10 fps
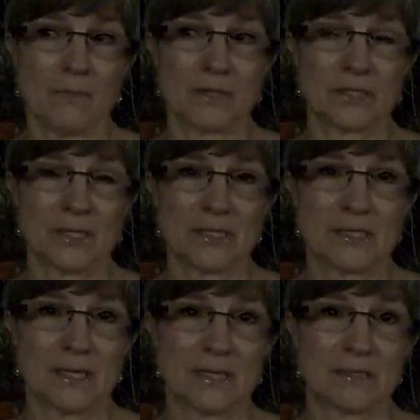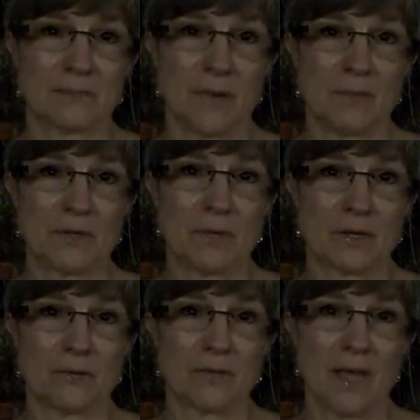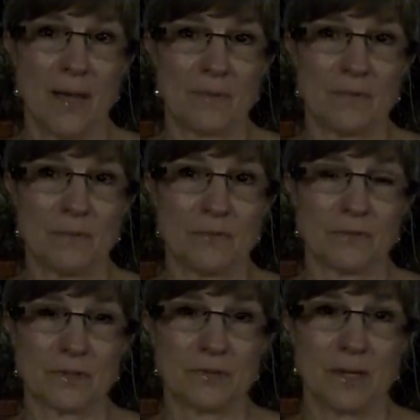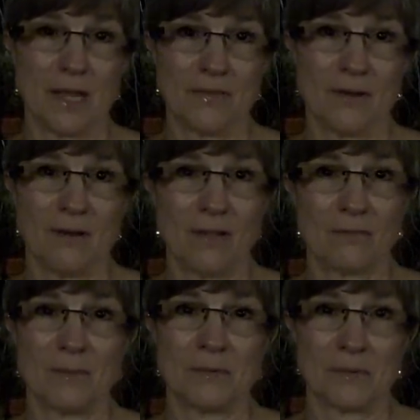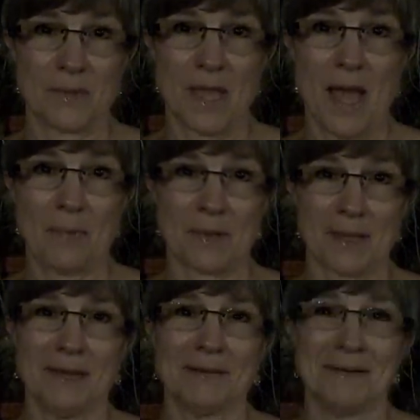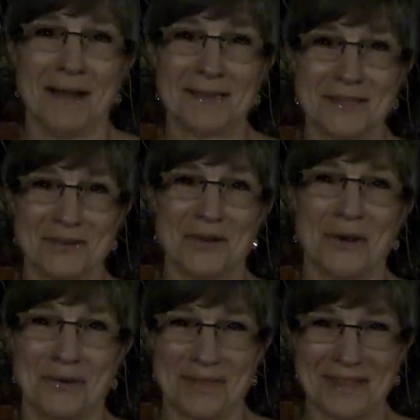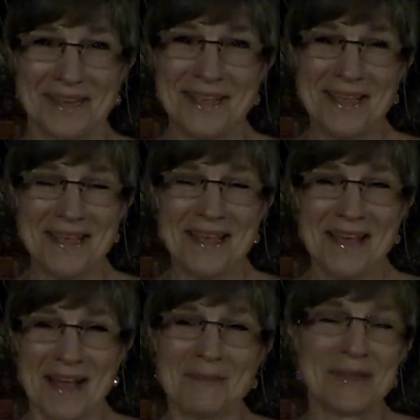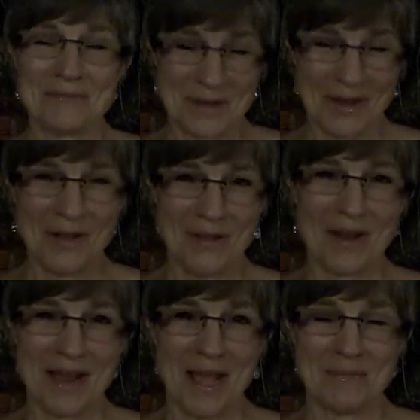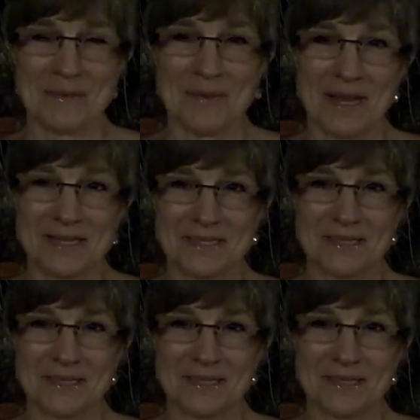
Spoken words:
when Jenny said, "Mom, do you want to go to the Happy Woman Retreat?" I thought all the women would be happy. I didn't know that, I mean, and we all are happy, but I